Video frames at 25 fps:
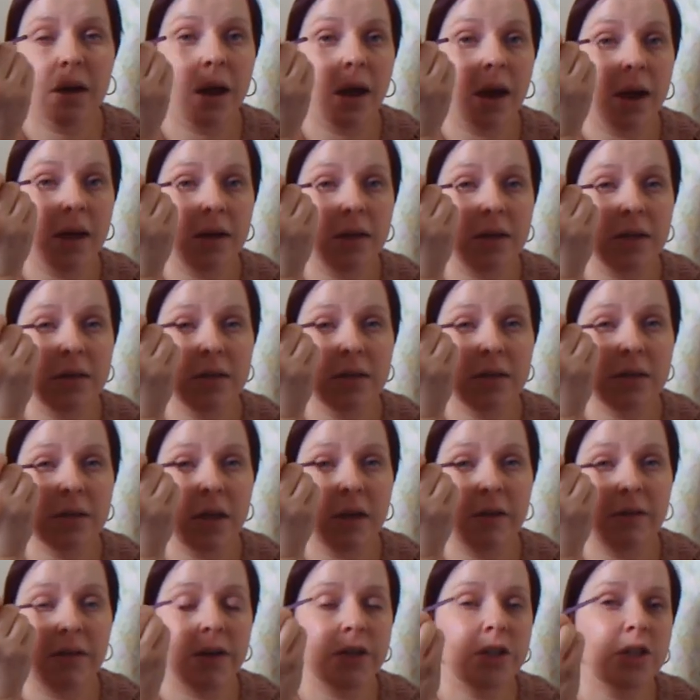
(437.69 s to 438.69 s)
and
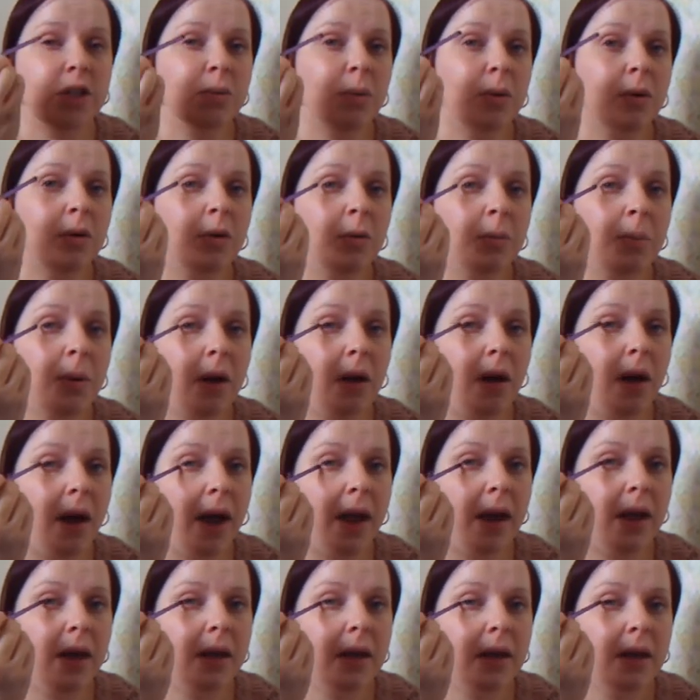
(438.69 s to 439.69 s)
if I just want to
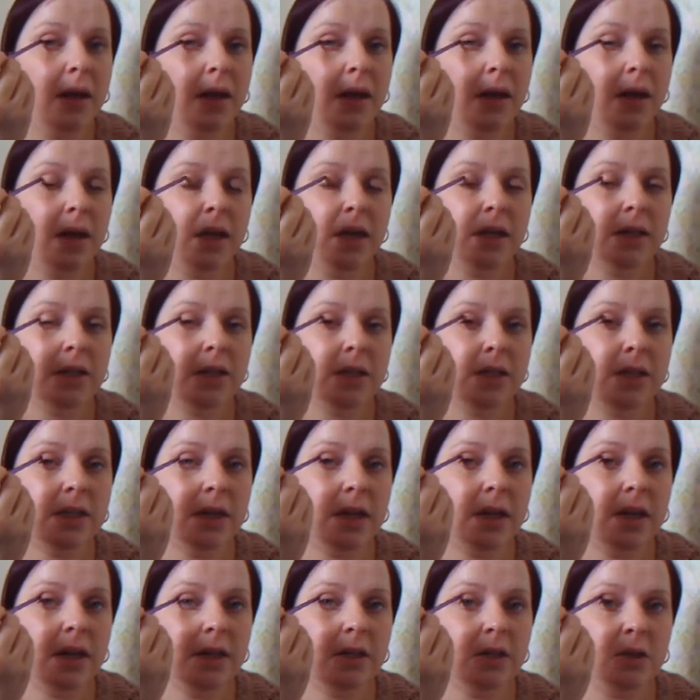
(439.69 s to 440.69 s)
apply
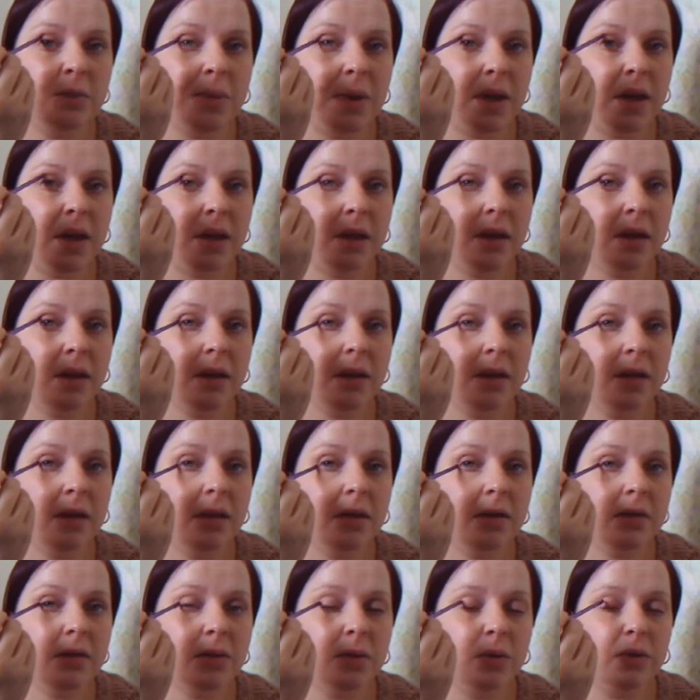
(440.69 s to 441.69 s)
just a little bit
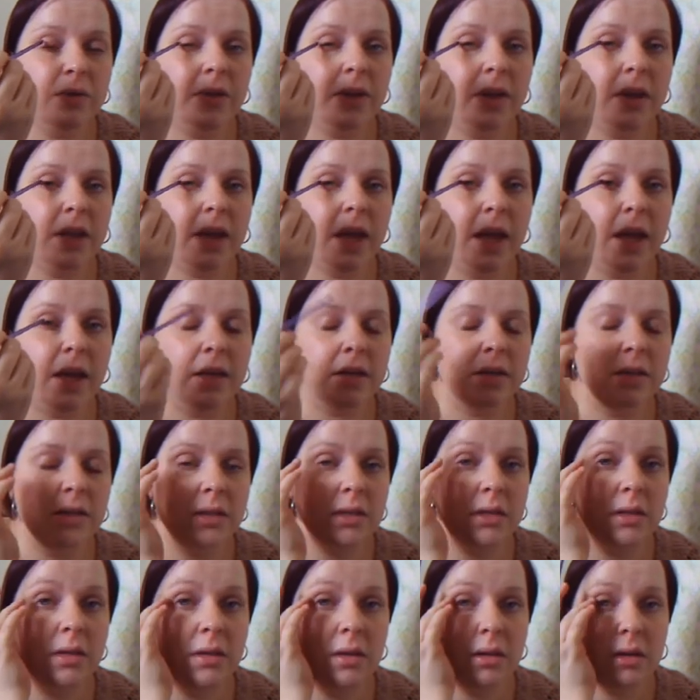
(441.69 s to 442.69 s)
sort of at the
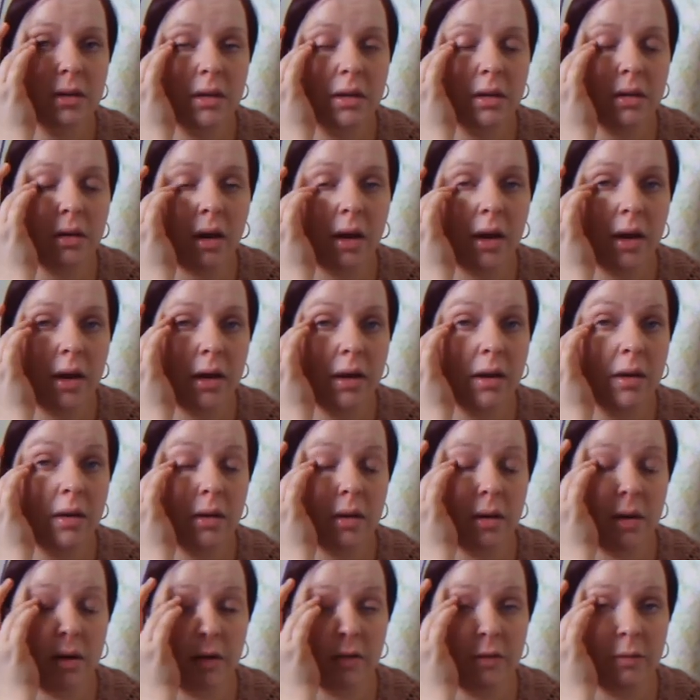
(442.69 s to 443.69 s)
end like
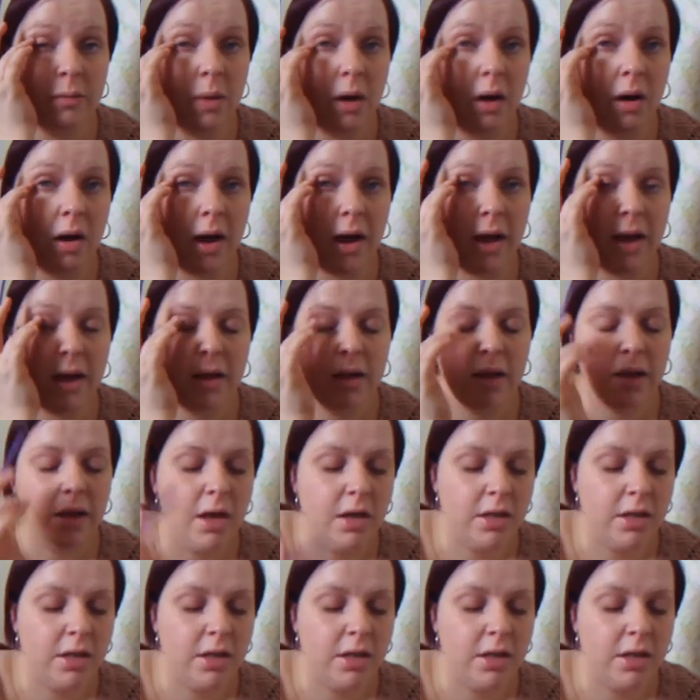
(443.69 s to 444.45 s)
of my eye.